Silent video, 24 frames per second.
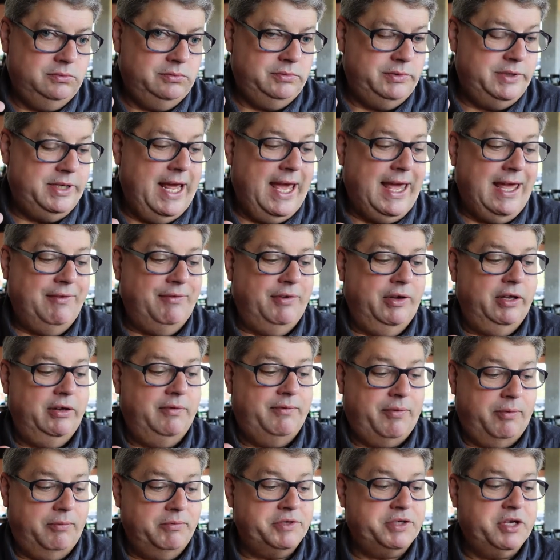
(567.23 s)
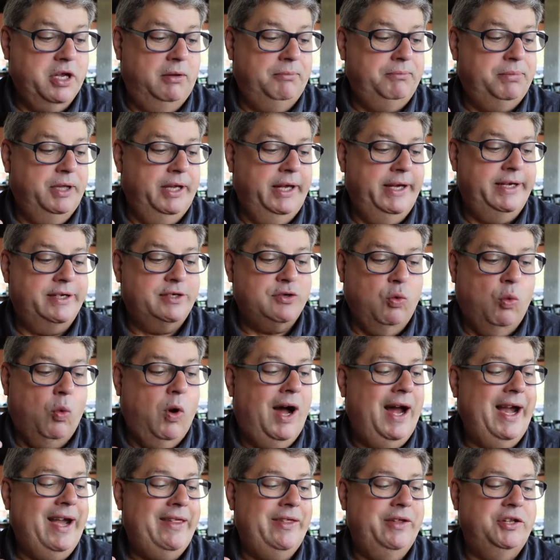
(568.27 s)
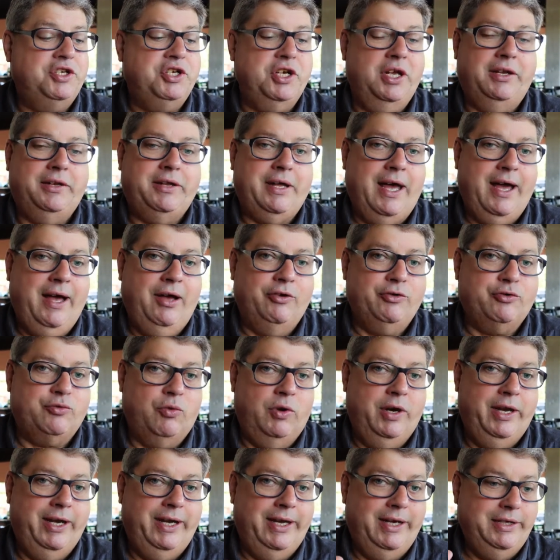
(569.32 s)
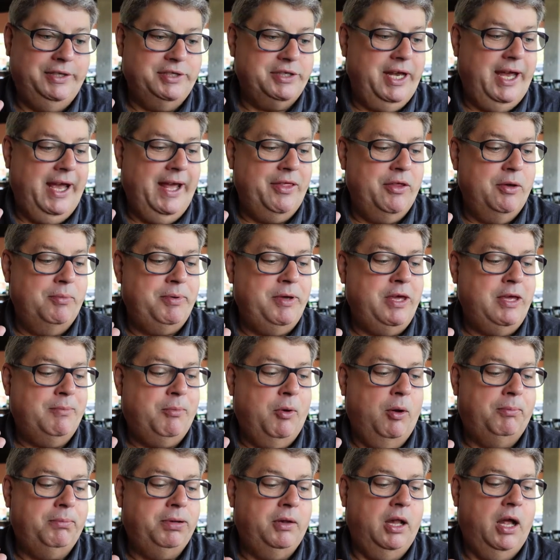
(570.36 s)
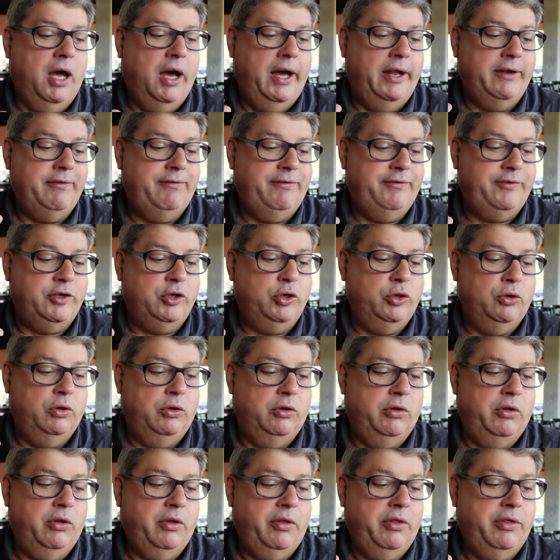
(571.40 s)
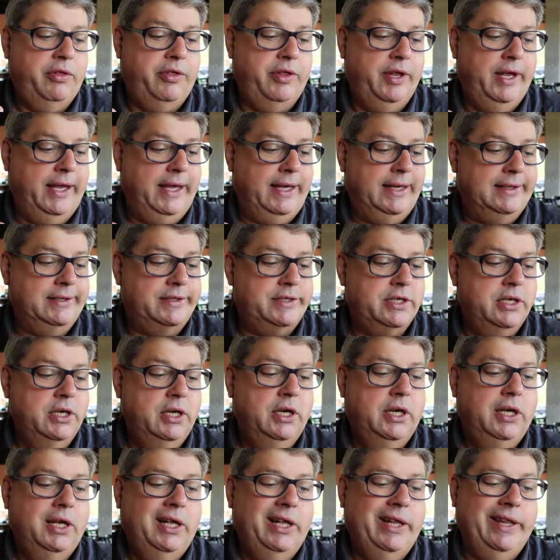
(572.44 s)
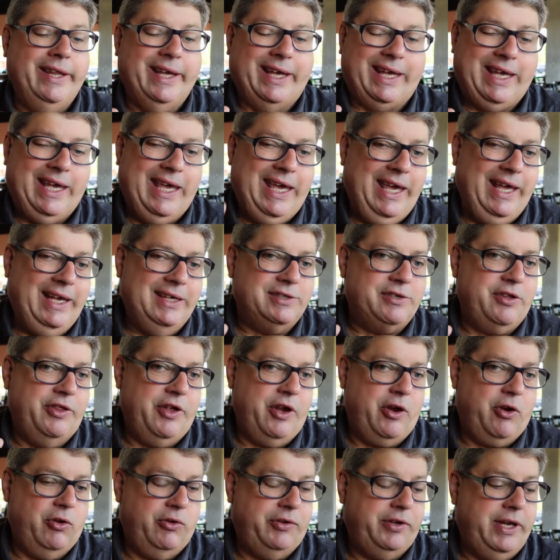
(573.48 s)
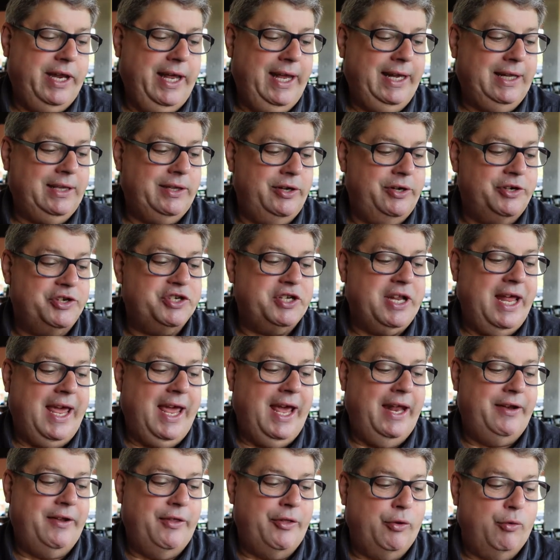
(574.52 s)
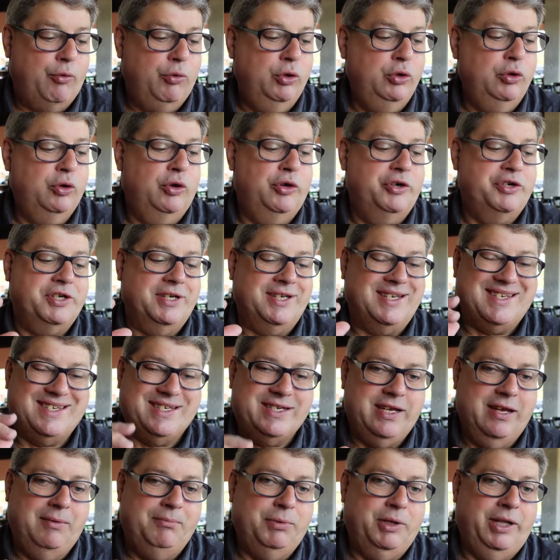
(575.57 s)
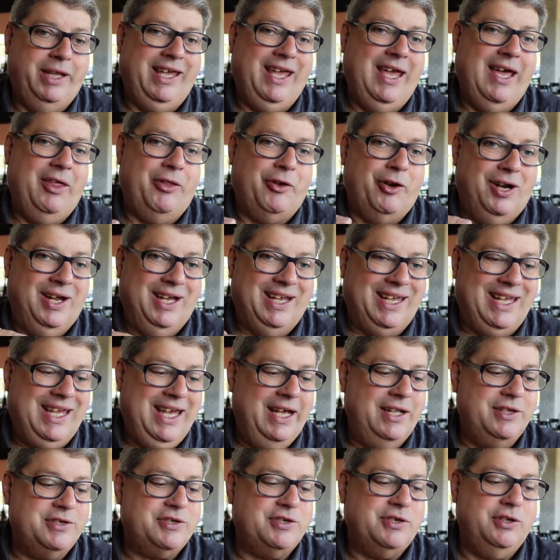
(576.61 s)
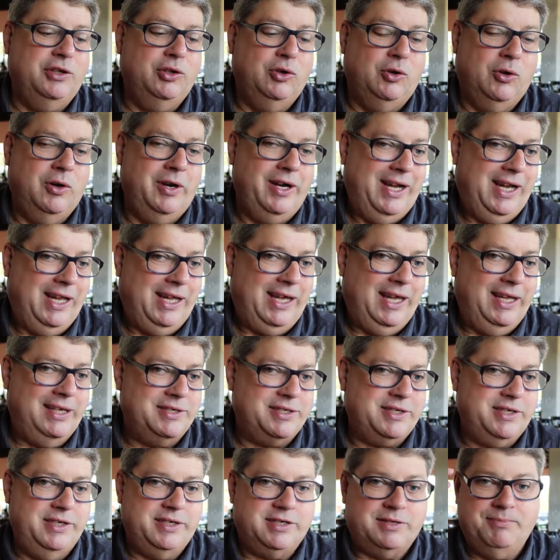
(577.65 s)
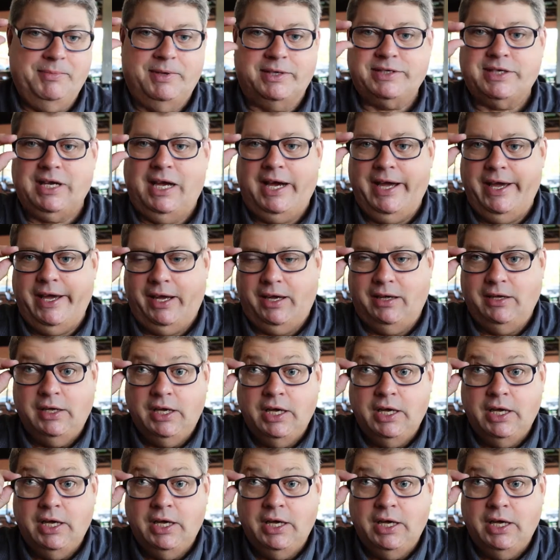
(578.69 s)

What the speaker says: David from someplace, "Why do the Gentiles rage and the people plot futile things? The kings of the earth take their stand and the rulers assemble together against the Lord and against his Messiah."